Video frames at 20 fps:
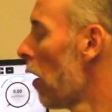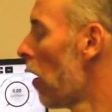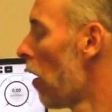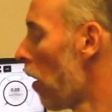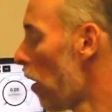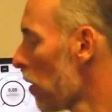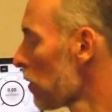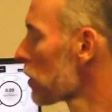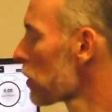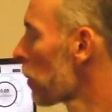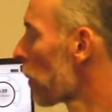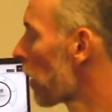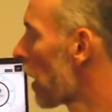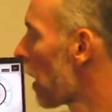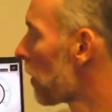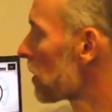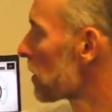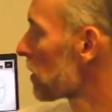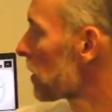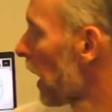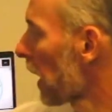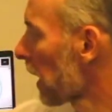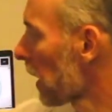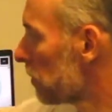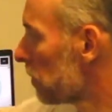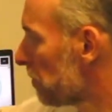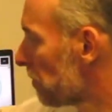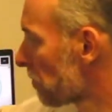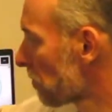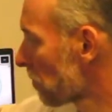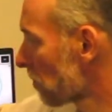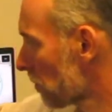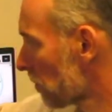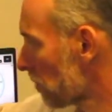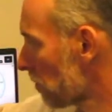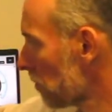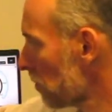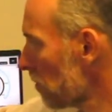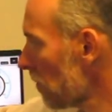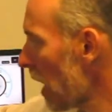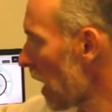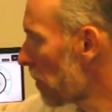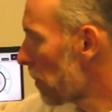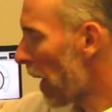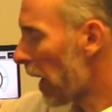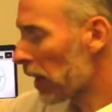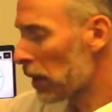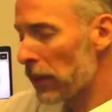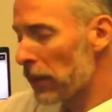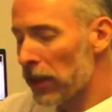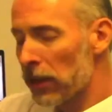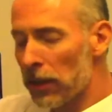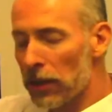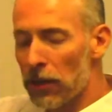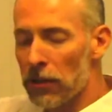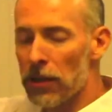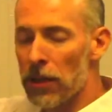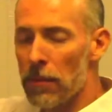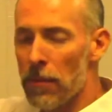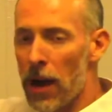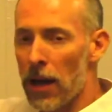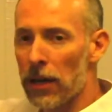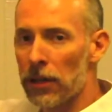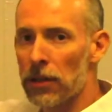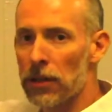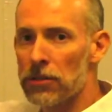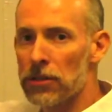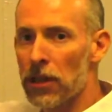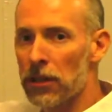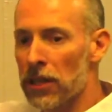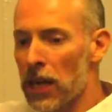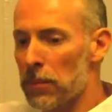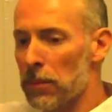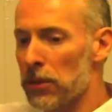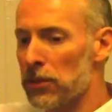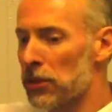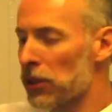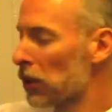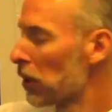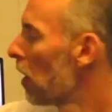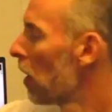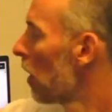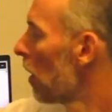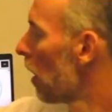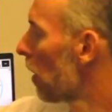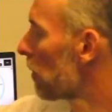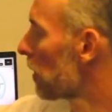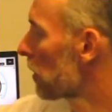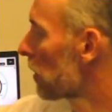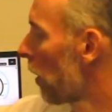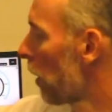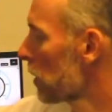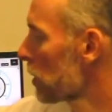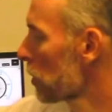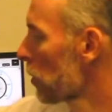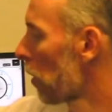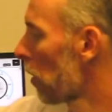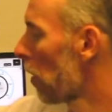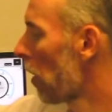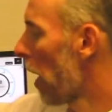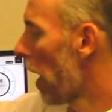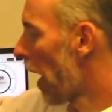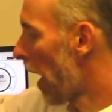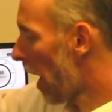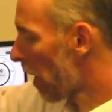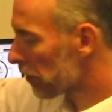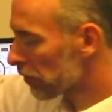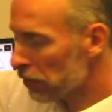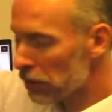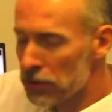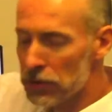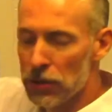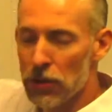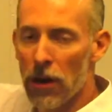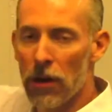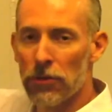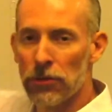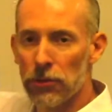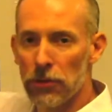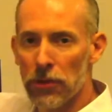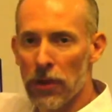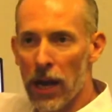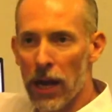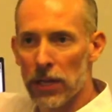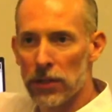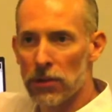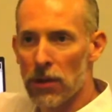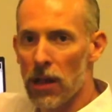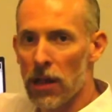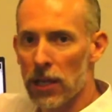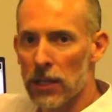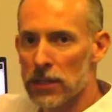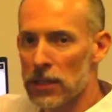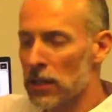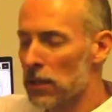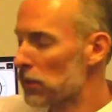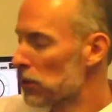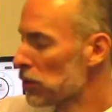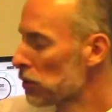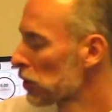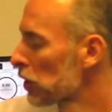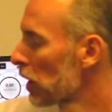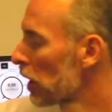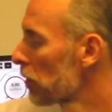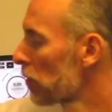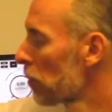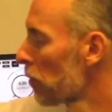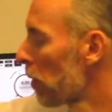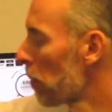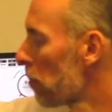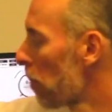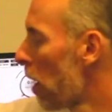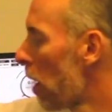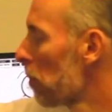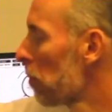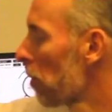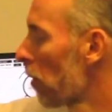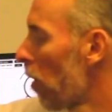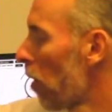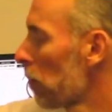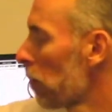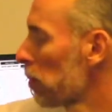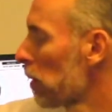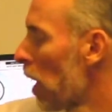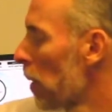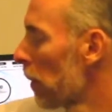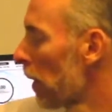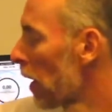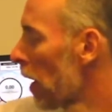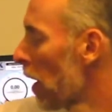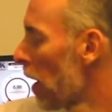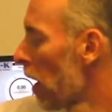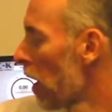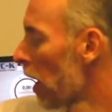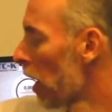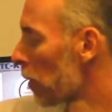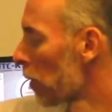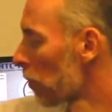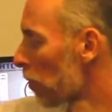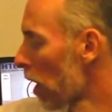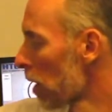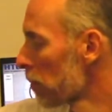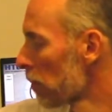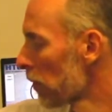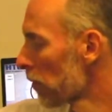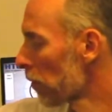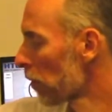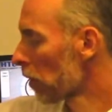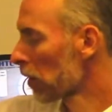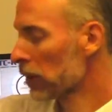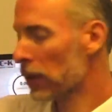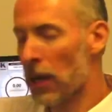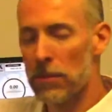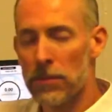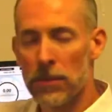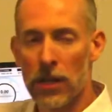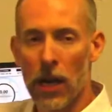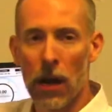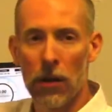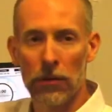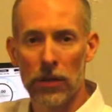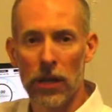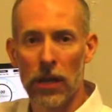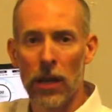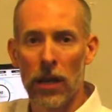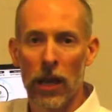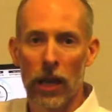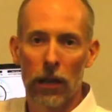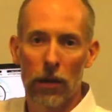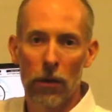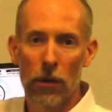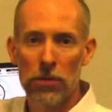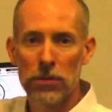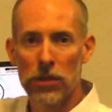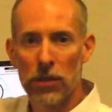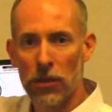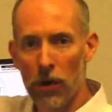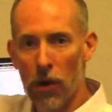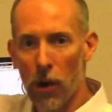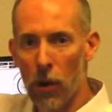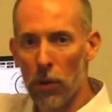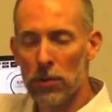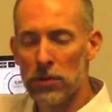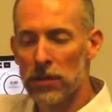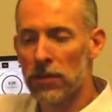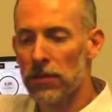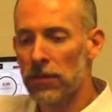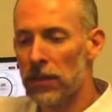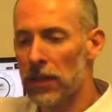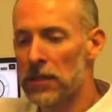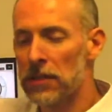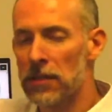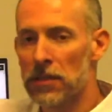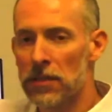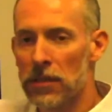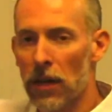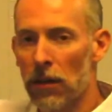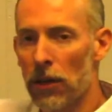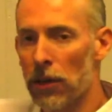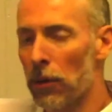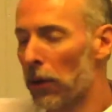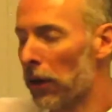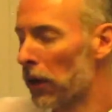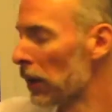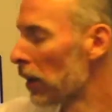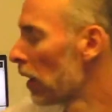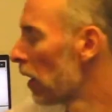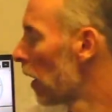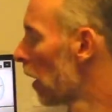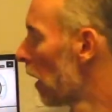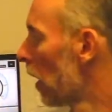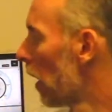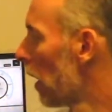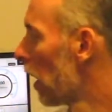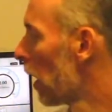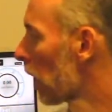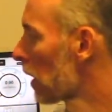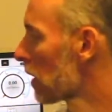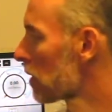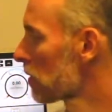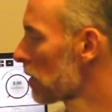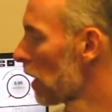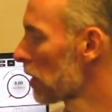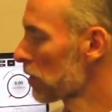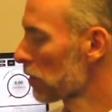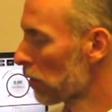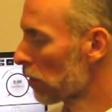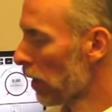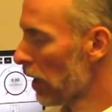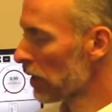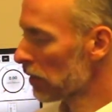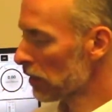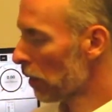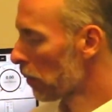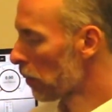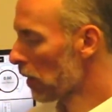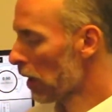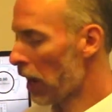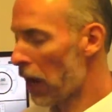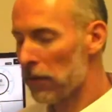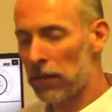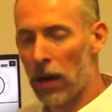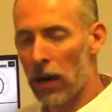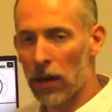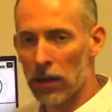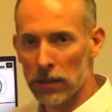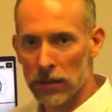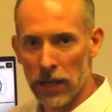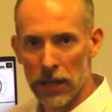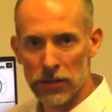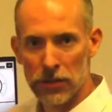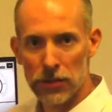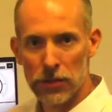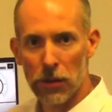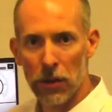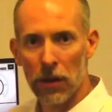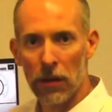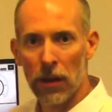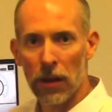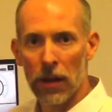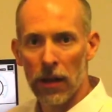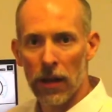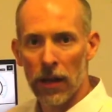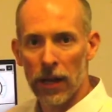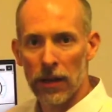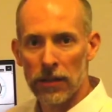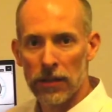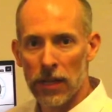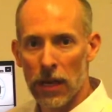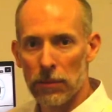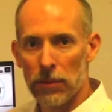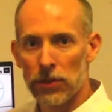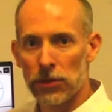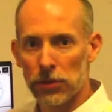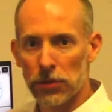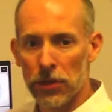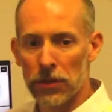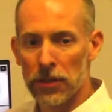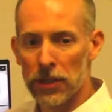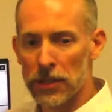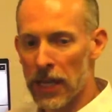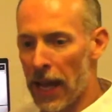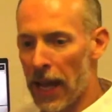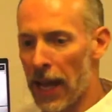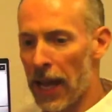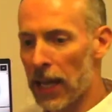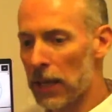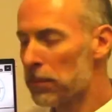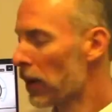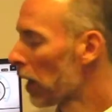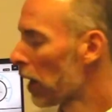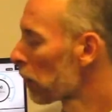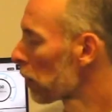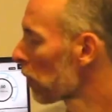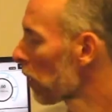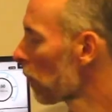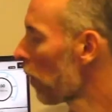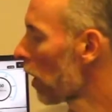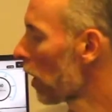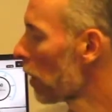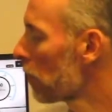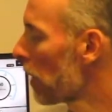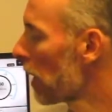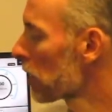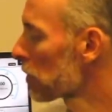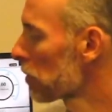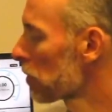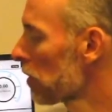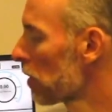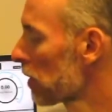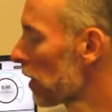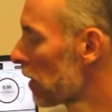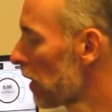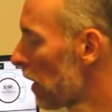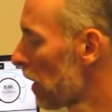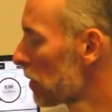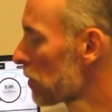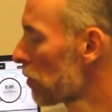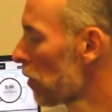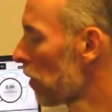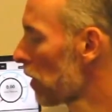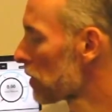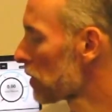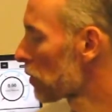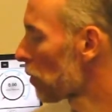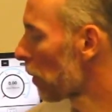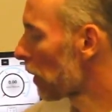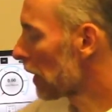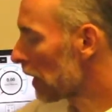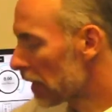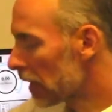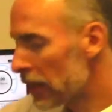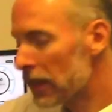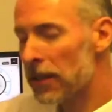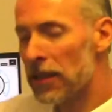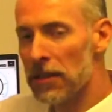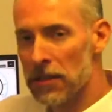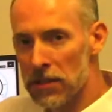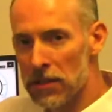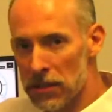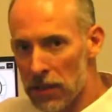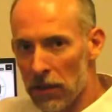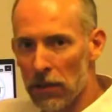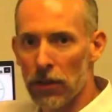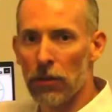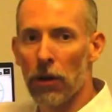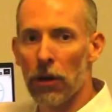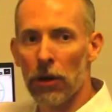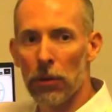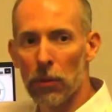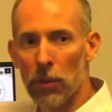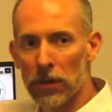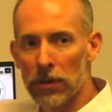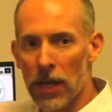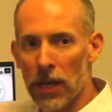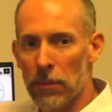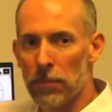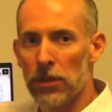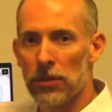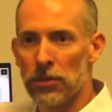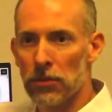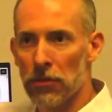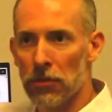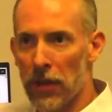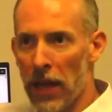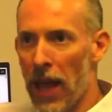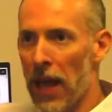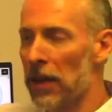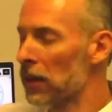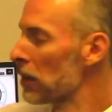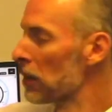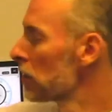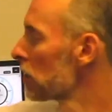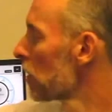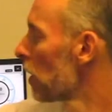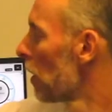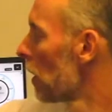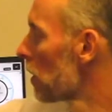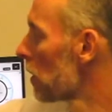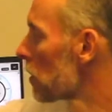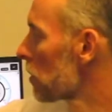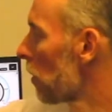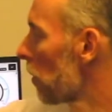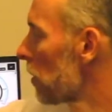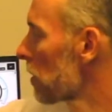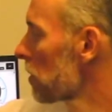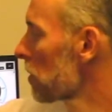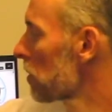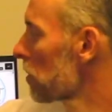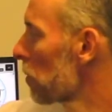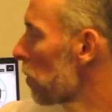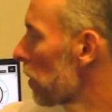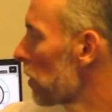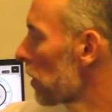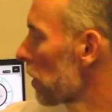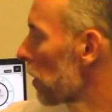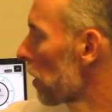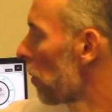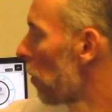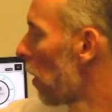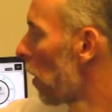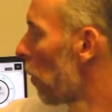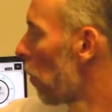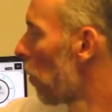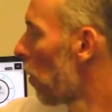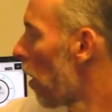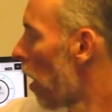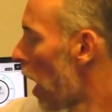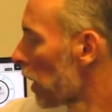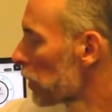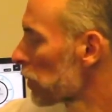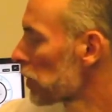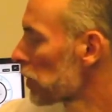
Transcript: Also, we have a second panel meter here that monitors our temperature of the test oil after it's gone through the hydraulics on the machine, through the pump and all the plumbing, and right before it comes out and goes into the hose that feeds the solenoid. Because that's great that we have our test oil at a temperature in the tank, but I really want to make sure that the test oil that's going into the solenoid, what temperature that is. So this is the one you're going to want to watch.